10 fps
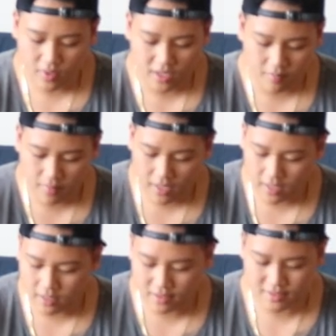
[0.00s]

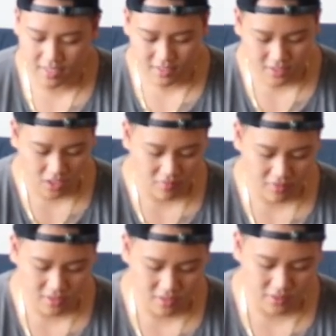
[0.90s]
recommend
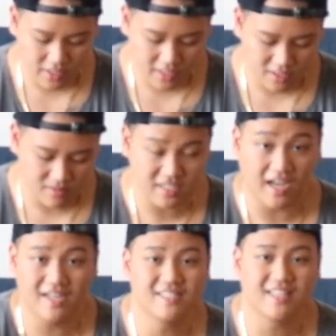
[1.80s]
Zeratova to get some
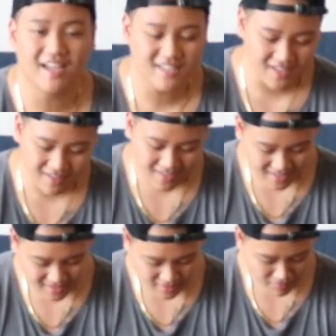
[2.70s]
size tags on
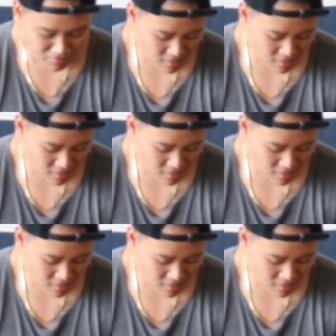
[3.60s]
these